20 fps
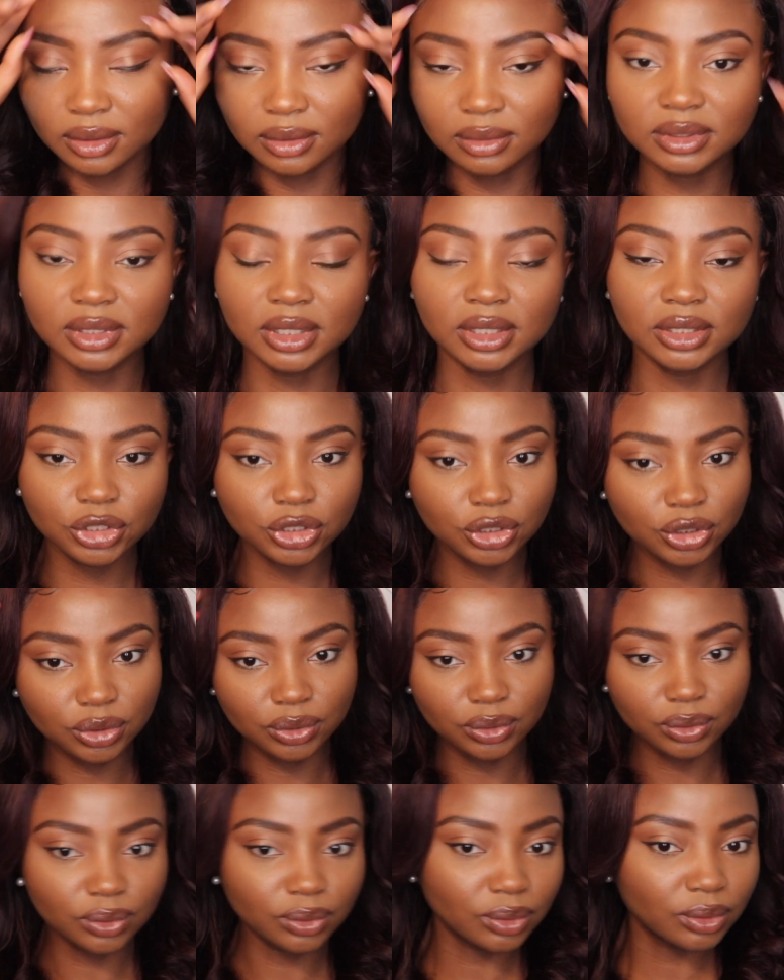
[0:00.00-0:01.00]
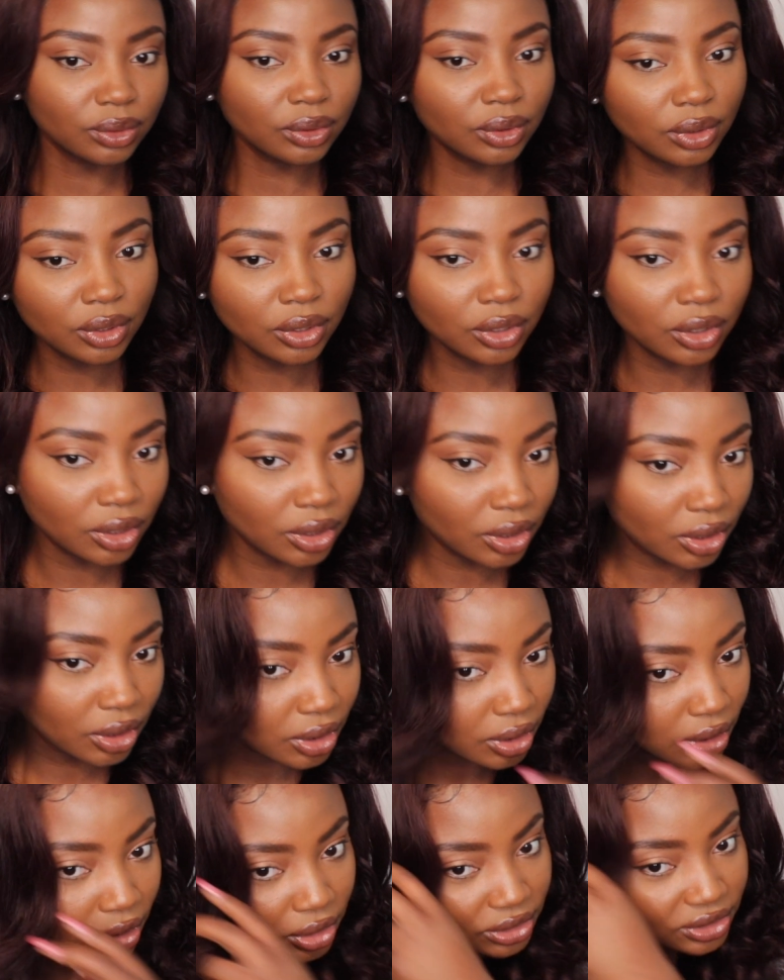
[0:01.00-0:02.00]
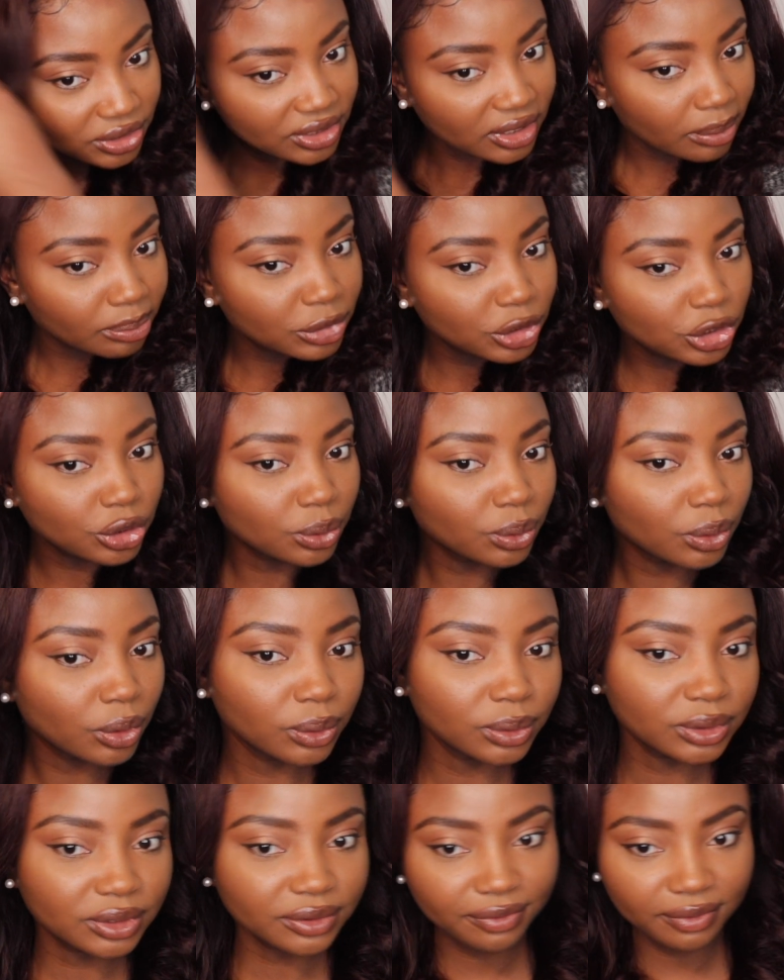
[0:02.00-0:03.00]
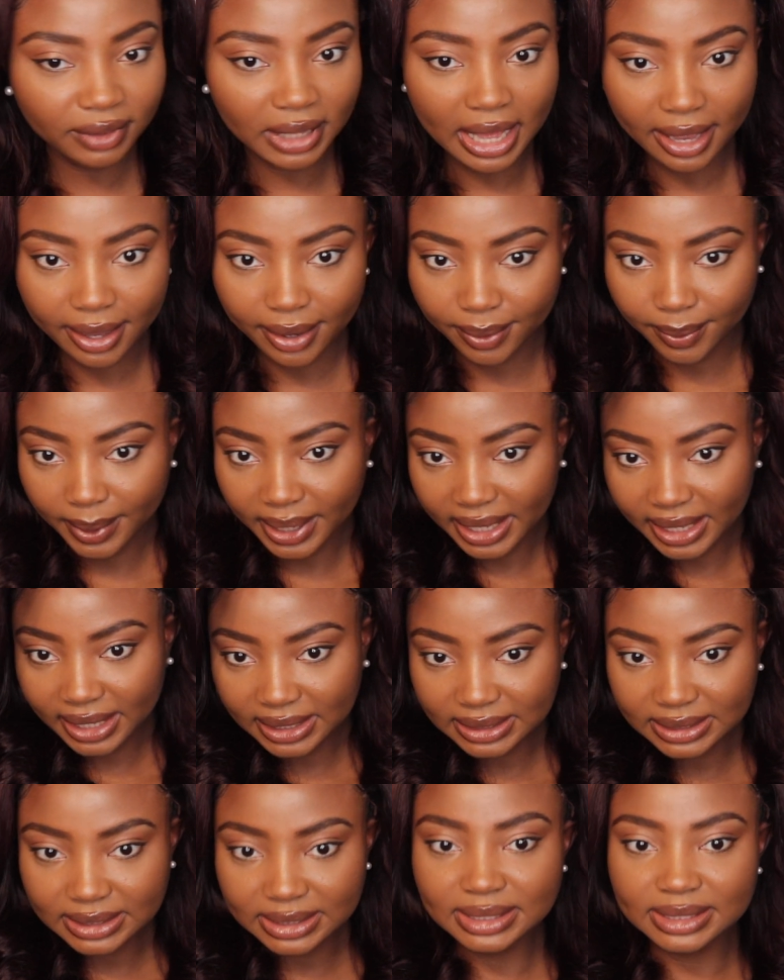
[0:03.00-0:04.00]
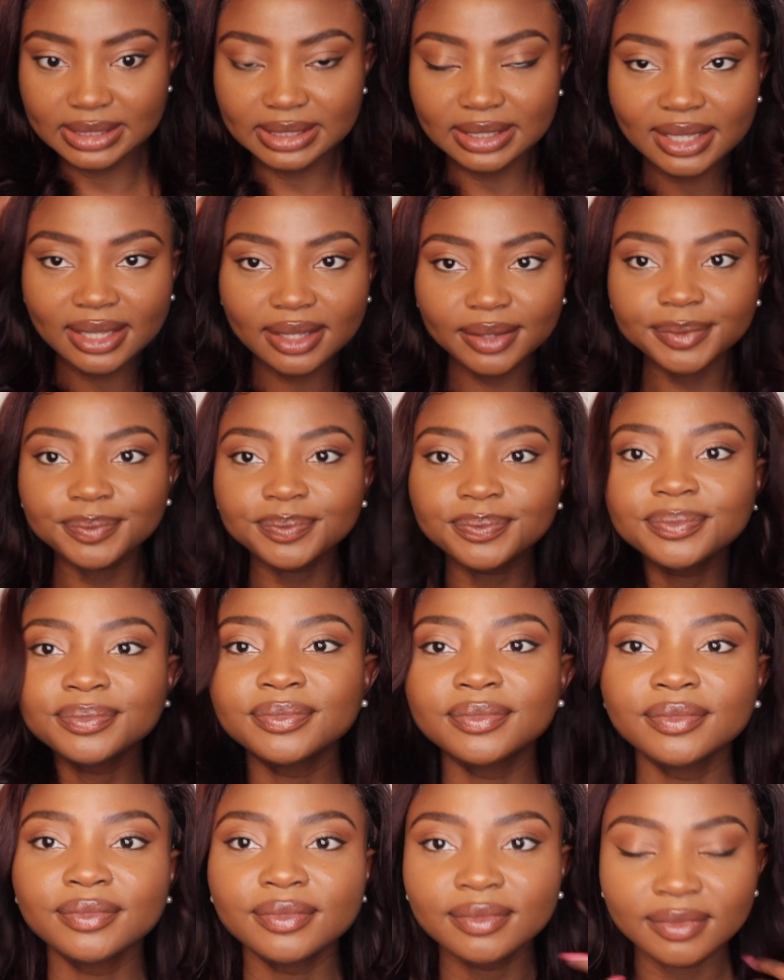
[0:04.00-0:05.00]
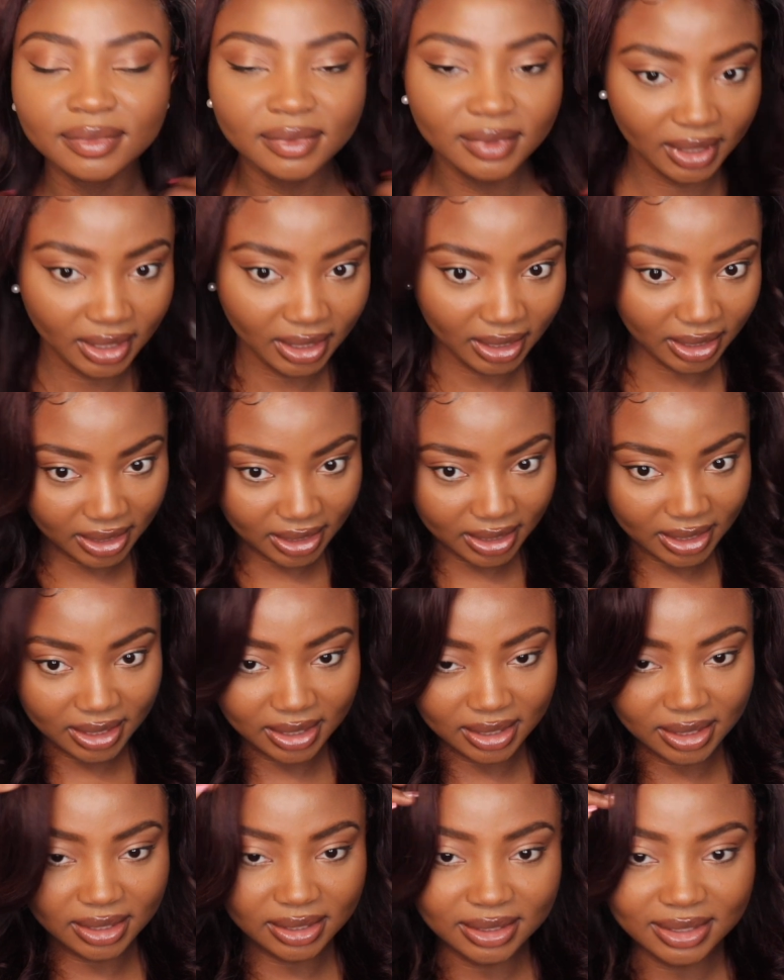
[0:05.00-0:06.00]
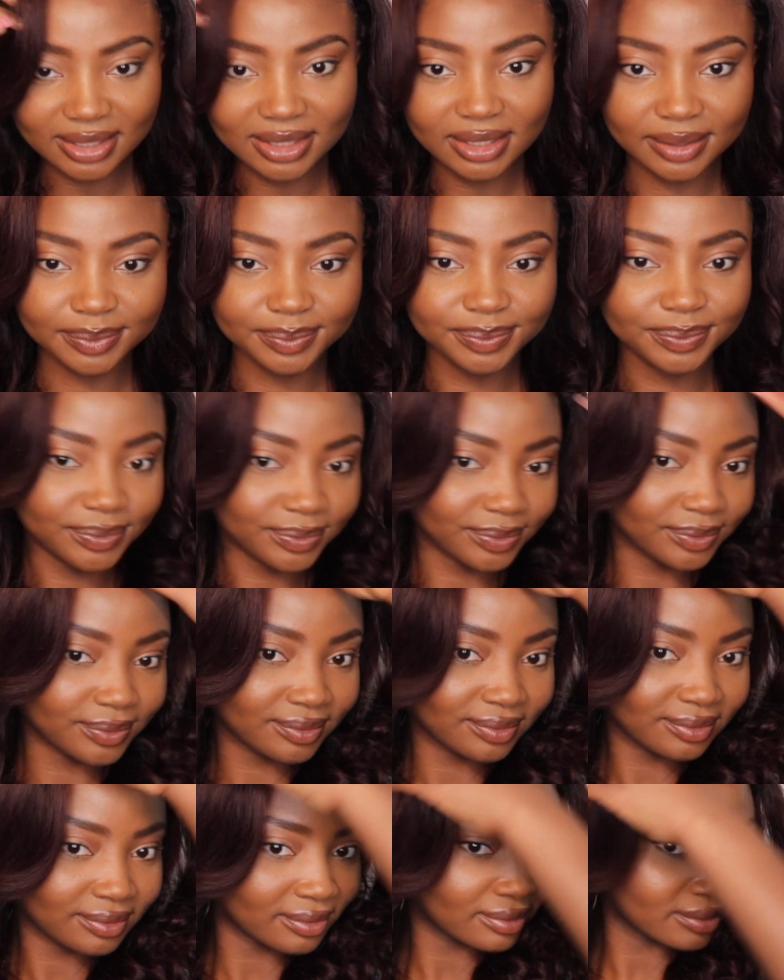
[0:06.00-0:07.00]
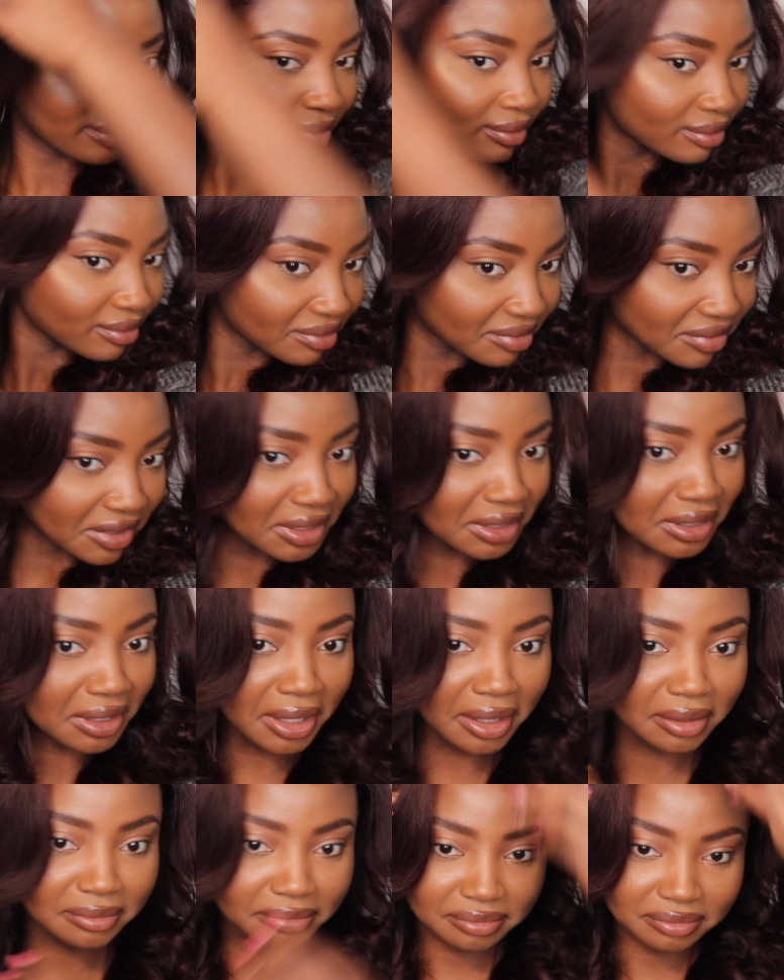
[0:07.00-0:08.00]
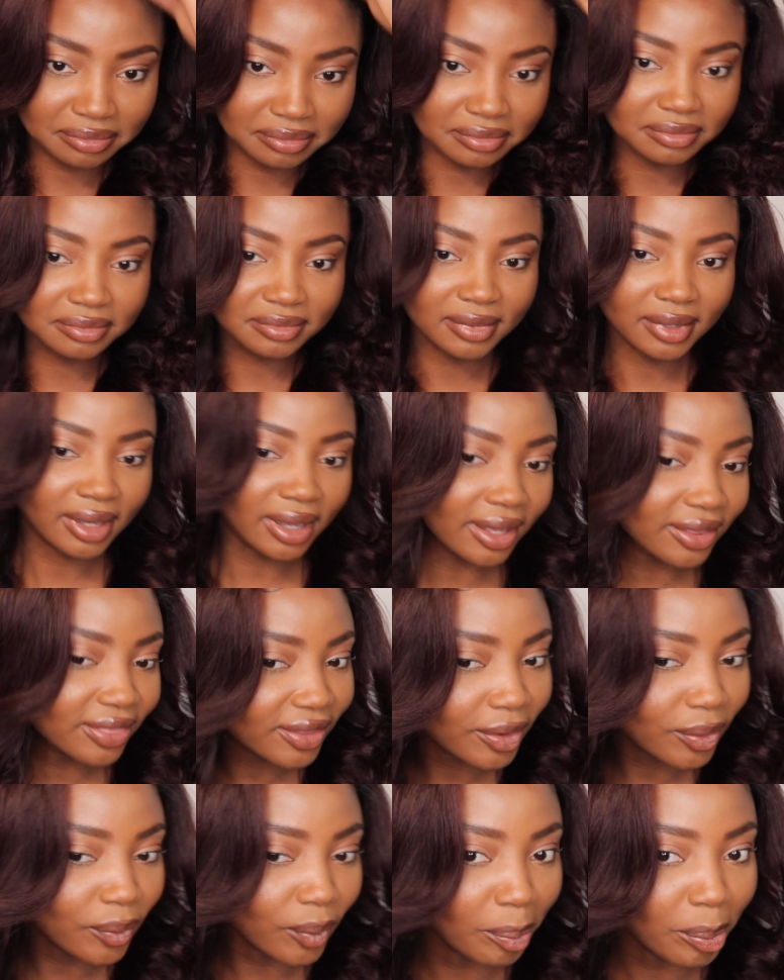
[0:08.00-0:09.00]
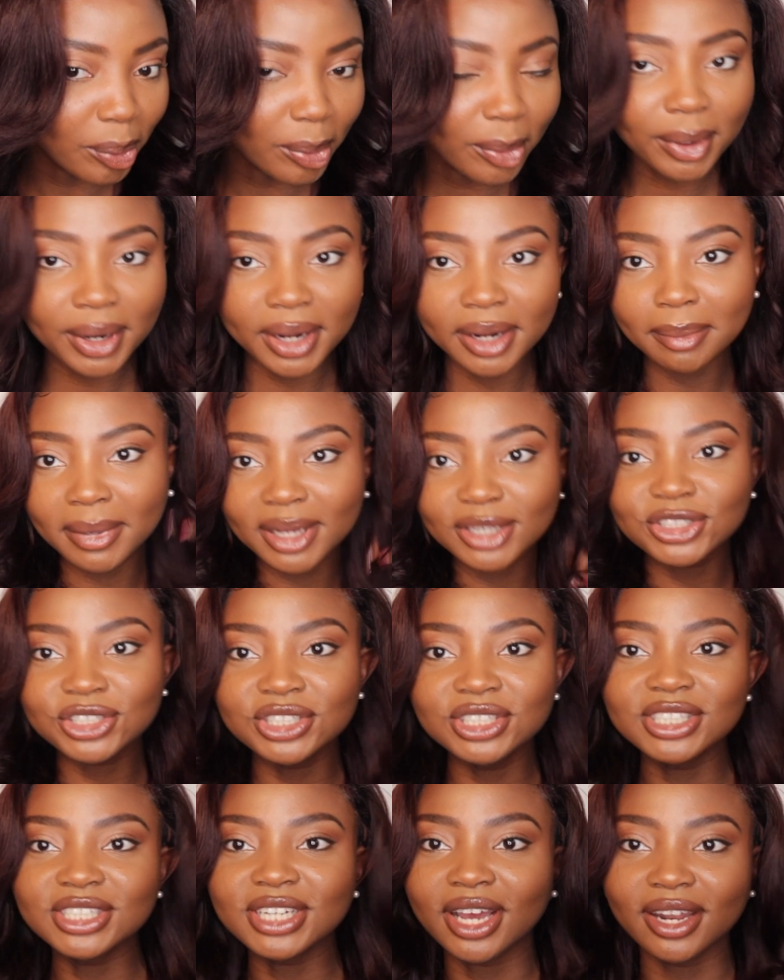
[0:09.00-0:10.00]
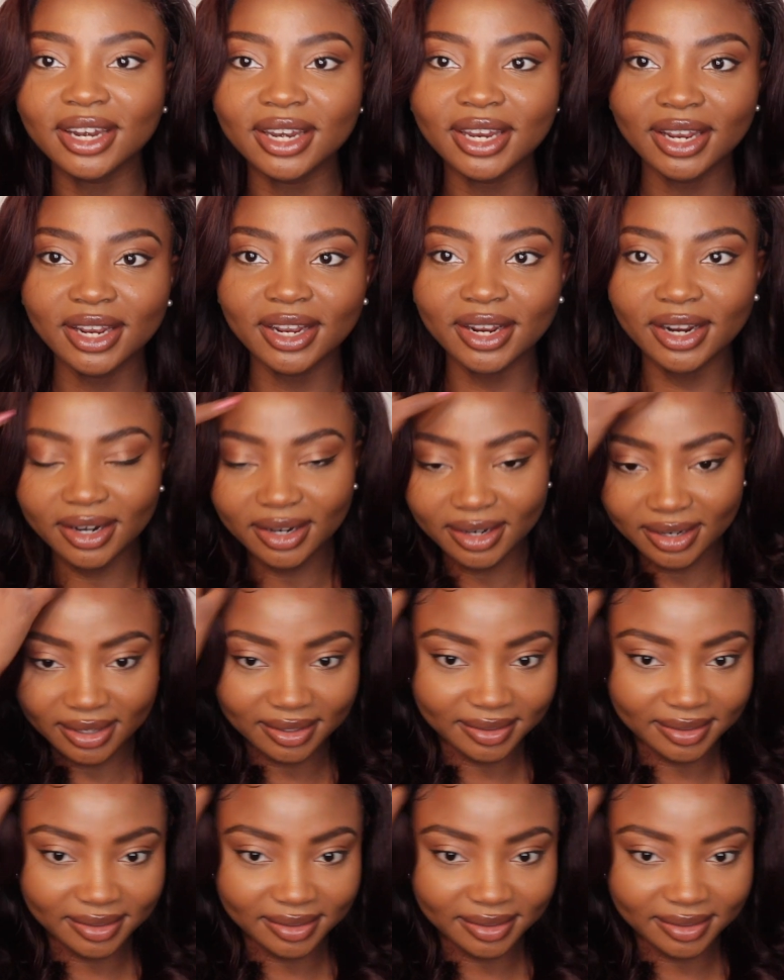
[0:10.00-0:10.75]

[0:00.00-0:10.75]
use it to subdue those flyaways. And yeah, I think we're pretty much done here.